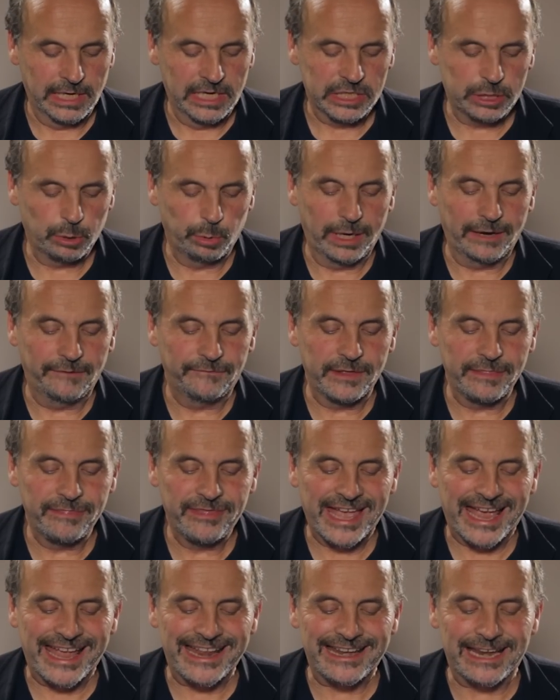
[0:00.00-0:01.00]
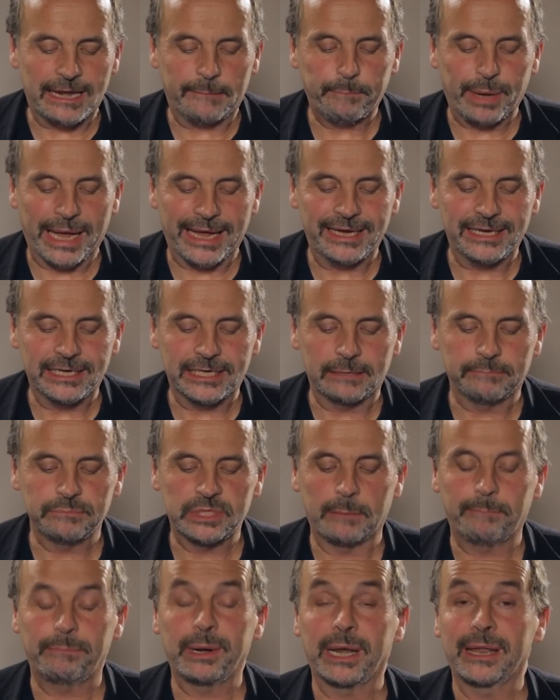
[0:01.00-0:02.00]
so even then it pained him
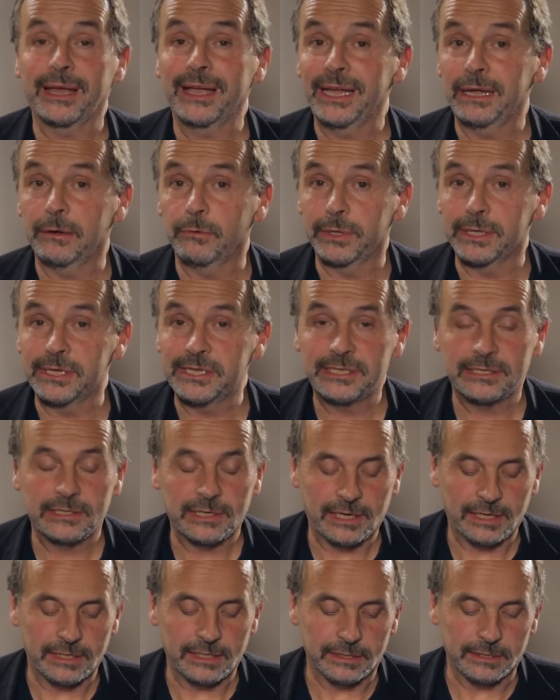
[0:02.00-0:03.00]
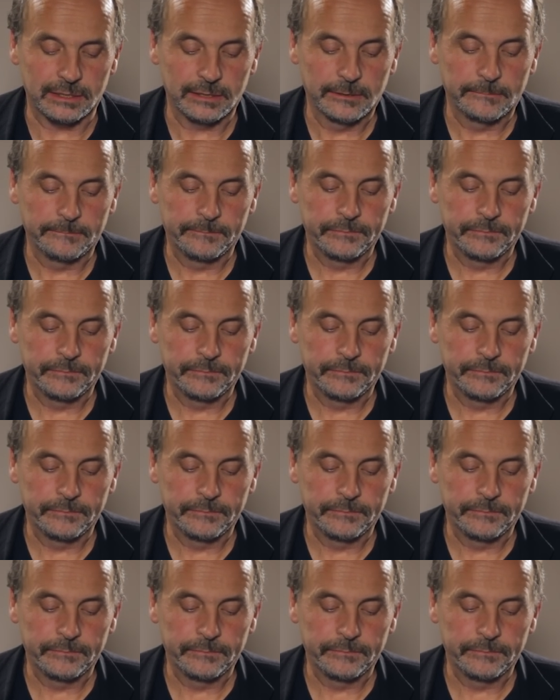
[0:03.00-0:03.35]
to play with his son.